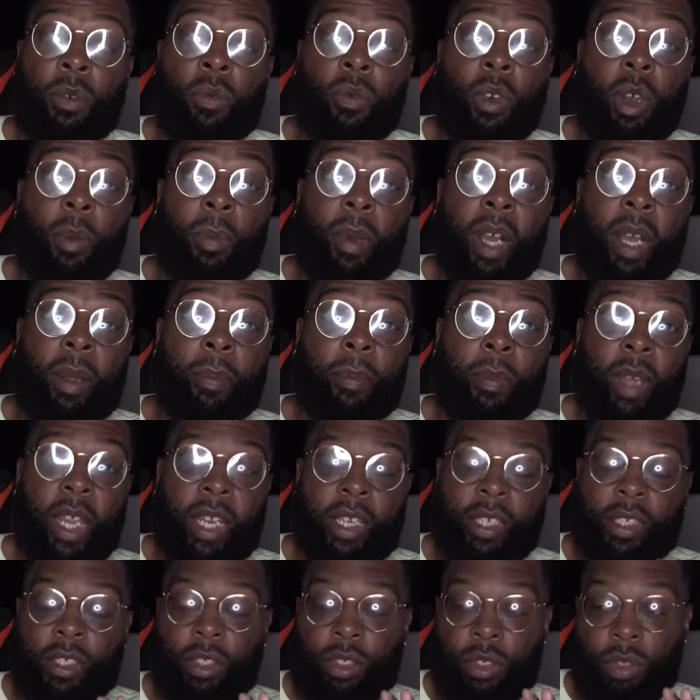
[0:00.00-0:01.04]
Well, I
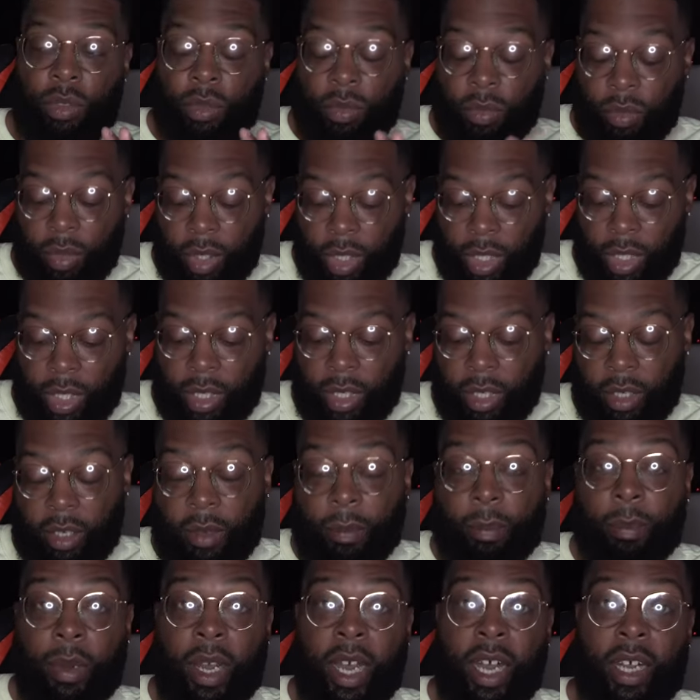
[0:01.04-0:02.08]
managed to get a
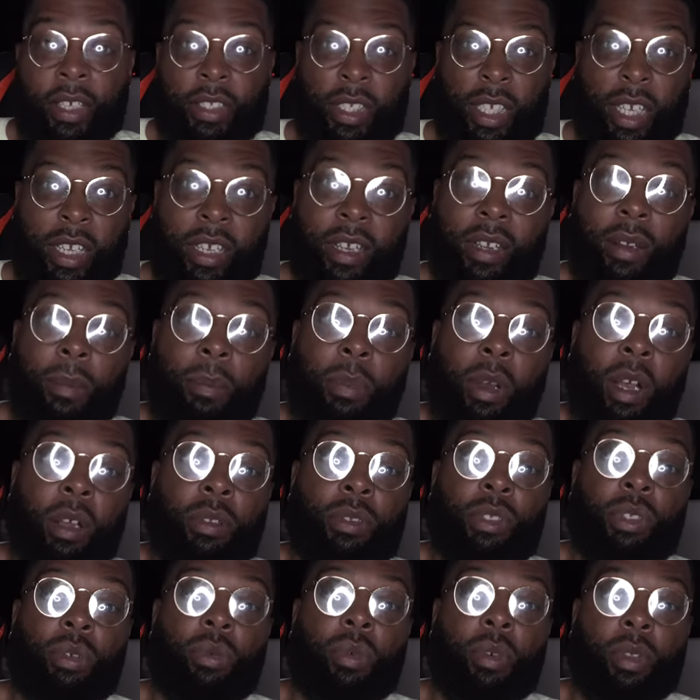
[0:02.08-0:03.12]
box. I could have
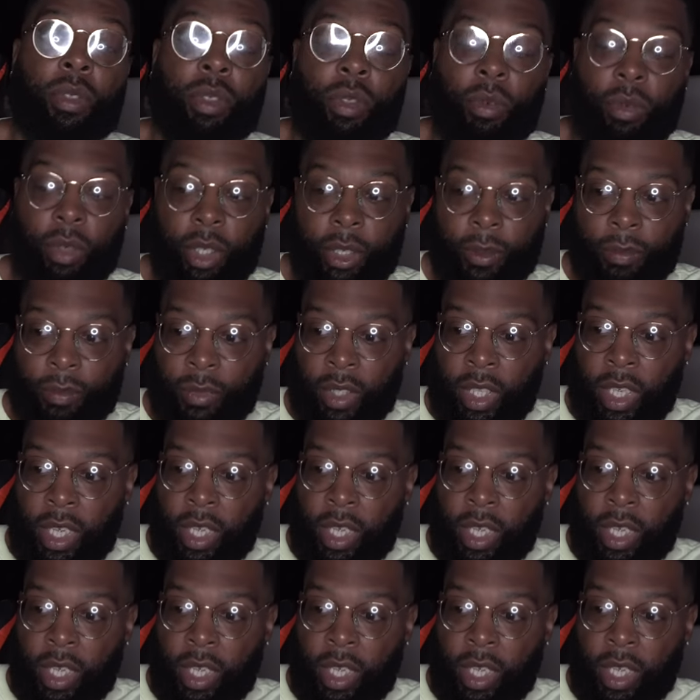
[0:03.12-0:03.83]
bought two or three.